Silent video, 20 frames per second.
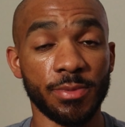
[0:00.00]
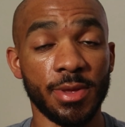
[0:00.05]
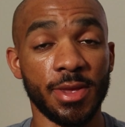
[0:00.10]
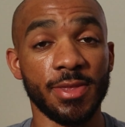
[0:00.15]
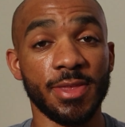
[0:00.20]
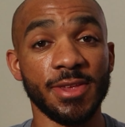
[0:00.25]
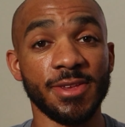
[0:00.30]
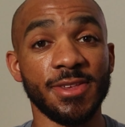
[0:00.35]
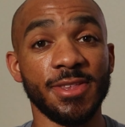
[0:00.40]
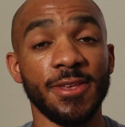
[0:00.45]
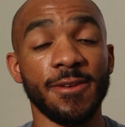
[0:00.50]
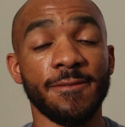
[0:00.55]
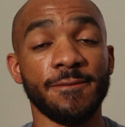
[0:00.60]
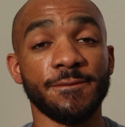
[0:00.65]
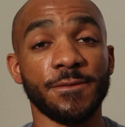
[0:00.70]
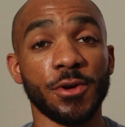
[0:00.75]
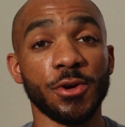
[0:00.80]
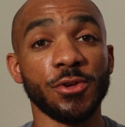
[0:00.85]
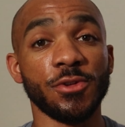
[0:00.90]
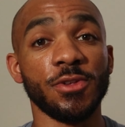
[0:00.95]
because this is the
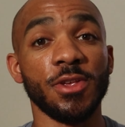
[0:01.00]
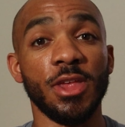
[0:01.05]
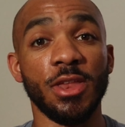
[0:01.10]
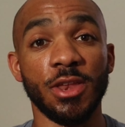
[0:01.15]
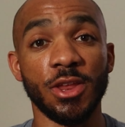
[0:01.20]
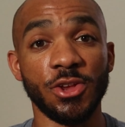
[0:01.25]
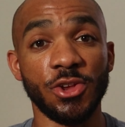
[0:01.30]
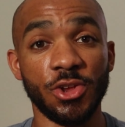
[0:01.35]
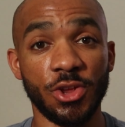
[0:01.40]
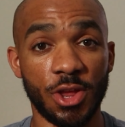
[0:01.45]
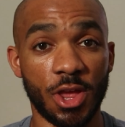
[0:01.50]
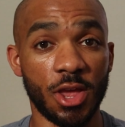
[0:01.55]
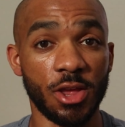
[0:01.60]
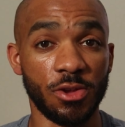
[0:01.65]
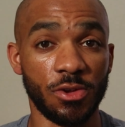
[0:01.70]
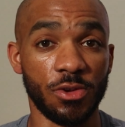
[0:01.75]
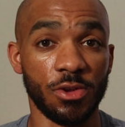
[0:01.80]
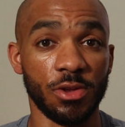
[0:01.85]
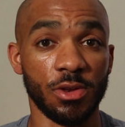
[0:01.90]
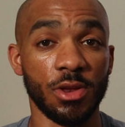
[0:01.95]
first
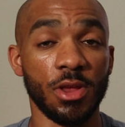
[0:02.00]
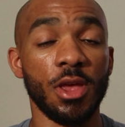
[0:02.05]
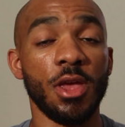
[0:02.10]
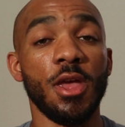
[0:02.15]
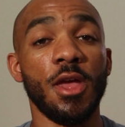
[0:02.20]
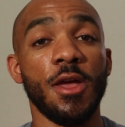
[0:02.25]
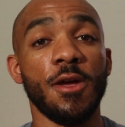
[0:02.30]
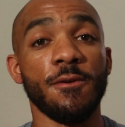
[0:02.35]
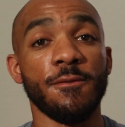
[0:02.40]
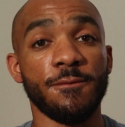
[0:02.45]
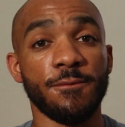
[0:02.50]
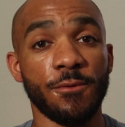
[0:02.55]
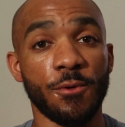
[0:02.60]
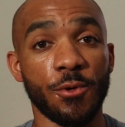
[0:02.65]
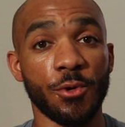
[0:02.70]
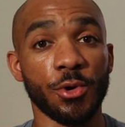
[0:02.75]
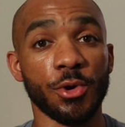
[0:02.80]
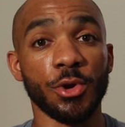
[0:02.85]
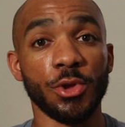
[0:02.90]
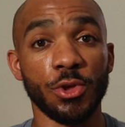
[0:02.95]
initiation
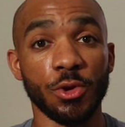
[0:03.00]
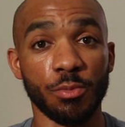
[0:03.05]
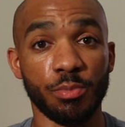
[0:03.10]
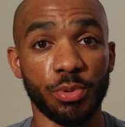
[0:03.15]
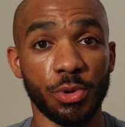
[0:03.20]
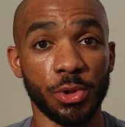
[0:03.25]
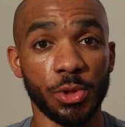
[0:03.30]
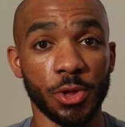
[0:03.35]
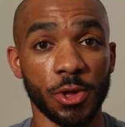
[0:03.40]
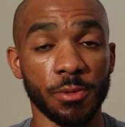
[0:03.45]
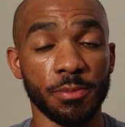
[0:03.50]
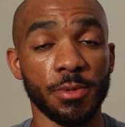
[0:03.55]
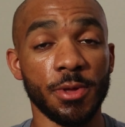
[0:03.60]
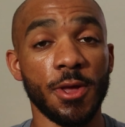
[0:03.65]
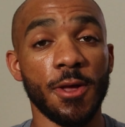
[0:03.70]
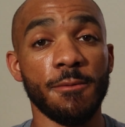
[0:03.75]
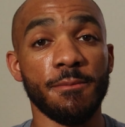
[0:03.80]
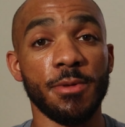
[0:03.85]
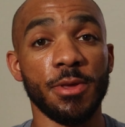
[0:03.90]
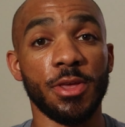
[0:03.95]
for your pull-up.
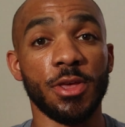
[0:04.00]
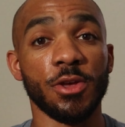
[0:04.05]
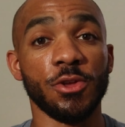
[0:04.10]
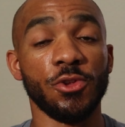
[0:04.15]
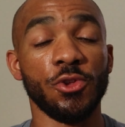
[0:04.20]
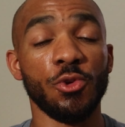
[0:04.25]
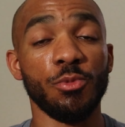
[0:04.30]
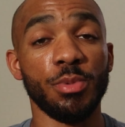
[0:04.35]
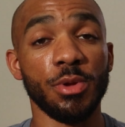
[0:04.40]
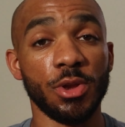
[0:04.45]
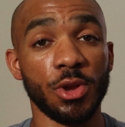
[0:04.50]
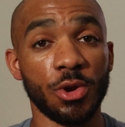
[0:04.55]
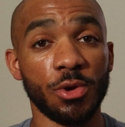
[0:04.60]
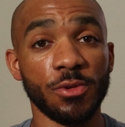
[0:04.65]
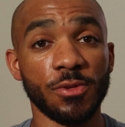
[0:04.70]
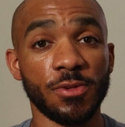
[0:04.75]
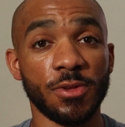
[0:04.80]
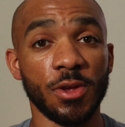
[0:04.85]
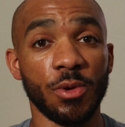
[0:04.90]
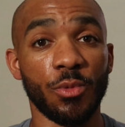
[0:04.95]
Because you'll be
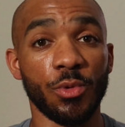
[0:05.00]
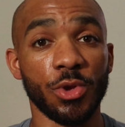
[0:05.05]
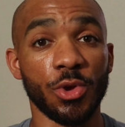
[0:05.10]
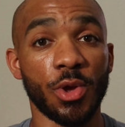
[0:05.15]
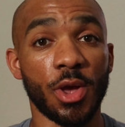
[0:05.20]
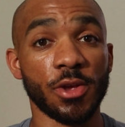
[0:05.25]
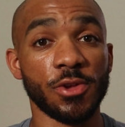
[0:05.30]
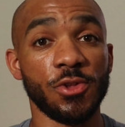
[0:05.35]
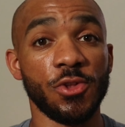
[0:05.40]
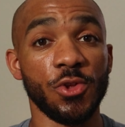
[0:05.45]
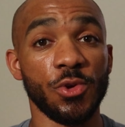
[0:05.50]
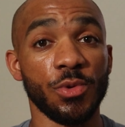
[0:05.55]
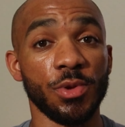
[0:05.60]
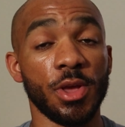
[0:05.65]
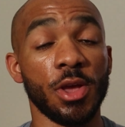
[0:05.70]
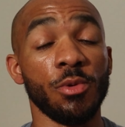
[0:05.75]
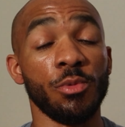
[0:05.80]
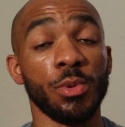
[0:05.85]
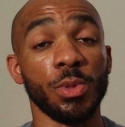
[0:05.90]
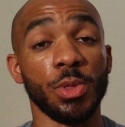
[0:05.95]
noticing when you're actually
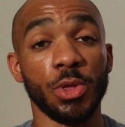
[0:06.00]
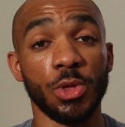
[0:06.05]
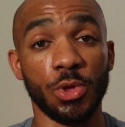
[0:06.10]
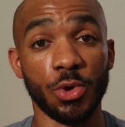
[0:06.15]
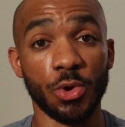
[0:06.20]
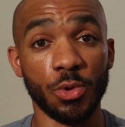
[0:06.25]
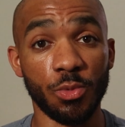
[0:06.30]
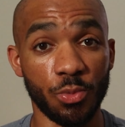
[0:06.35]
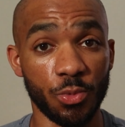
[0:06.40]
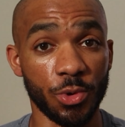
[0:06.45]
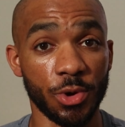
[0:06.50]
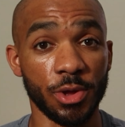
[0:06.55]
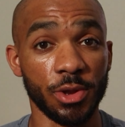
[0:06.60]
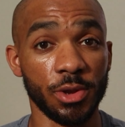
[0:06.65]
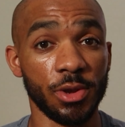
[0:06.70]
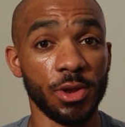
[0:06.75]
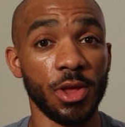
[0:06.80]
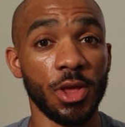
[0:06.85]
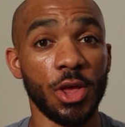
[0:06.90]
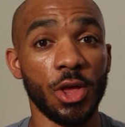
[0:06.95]
doing a really good
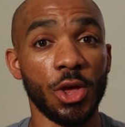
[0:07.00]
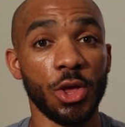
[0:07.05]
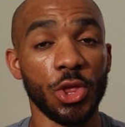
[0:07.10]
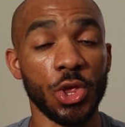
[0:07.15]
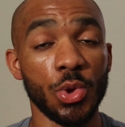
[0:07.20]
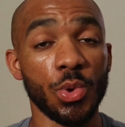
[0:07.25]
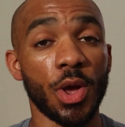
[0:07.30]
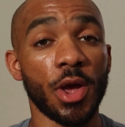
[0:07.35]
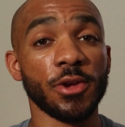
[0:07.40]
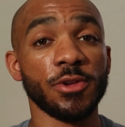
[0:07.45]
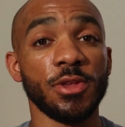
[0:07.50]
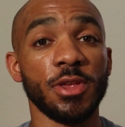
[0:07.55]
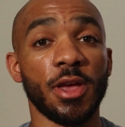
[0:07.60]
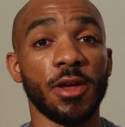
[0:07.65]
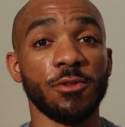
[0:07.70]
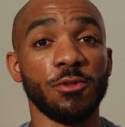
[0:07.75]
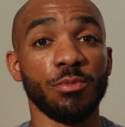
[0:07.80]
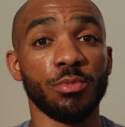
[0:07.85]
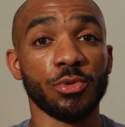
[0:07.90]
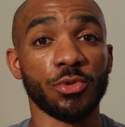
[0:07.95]
one, you actually
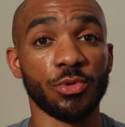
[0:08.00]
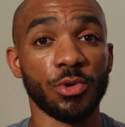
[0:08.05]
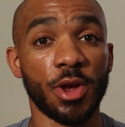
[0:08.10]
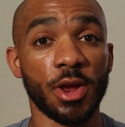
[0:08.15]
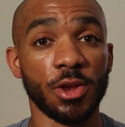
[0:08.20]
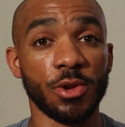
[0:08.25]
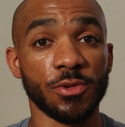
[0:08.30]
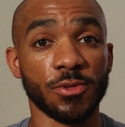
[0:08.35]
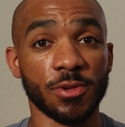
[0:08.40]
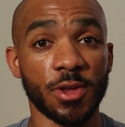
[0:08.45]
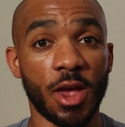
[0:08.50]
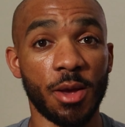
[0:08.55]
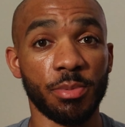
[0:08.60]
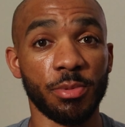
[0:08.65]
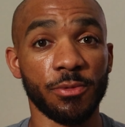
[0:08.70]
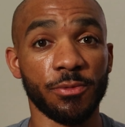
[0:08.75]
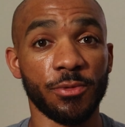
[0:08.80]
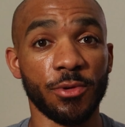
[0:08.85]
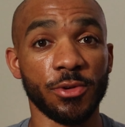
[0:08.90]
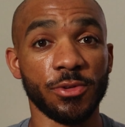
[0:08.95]
have to protract your
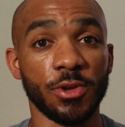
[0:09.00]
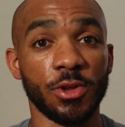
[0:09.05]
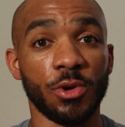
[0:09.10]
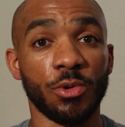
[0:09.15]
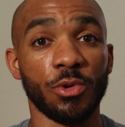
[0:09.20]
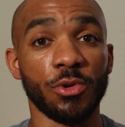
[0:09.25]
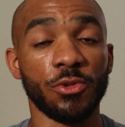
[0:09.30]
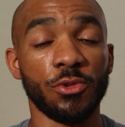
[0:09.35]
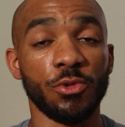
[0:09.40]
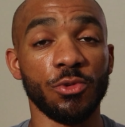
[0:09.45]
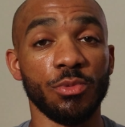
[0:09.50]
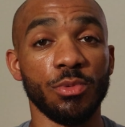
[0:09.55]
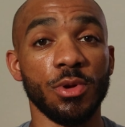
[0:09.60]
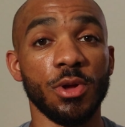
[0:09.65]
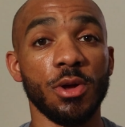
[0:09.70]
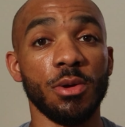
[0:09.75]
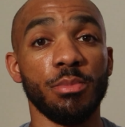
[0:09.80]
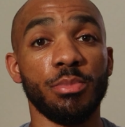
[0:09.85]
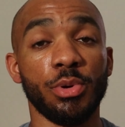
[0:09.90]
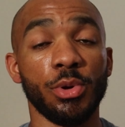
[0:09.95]
scapula first in order to
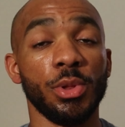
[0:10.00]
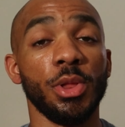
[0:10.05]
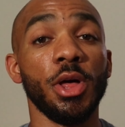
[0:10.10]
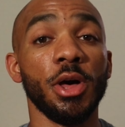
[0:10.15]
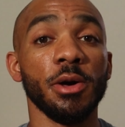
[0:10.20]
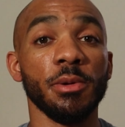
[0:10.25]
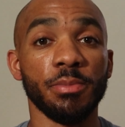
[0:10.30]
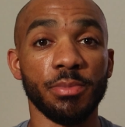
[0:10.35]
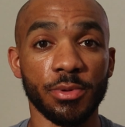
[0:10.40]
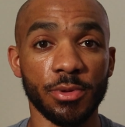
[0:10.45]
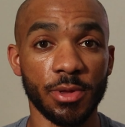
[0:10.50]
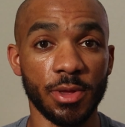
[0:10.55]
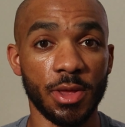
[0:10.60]
pull up